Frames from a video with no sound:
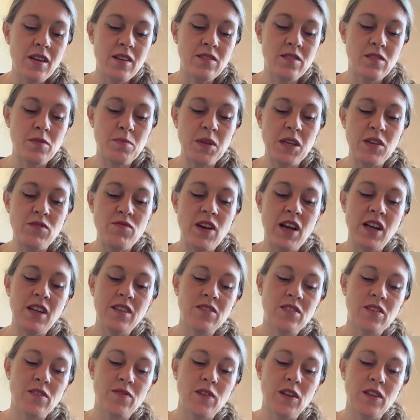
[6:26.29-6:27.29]
to be
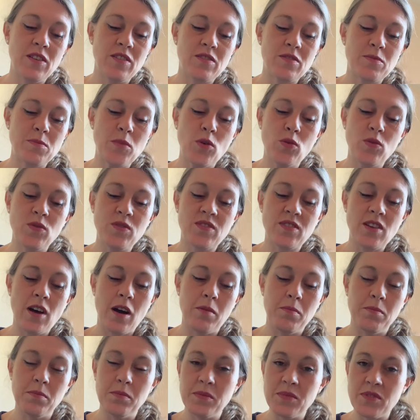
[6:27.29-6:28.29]
relatively small
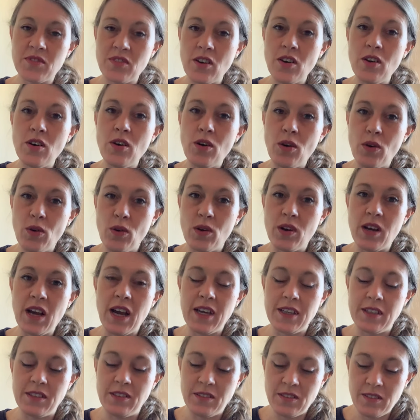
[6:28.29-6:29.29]
sums or
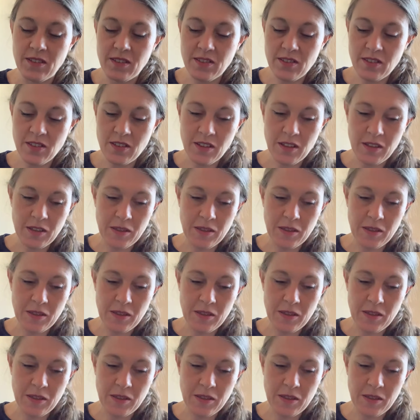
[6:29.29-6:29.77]
gains.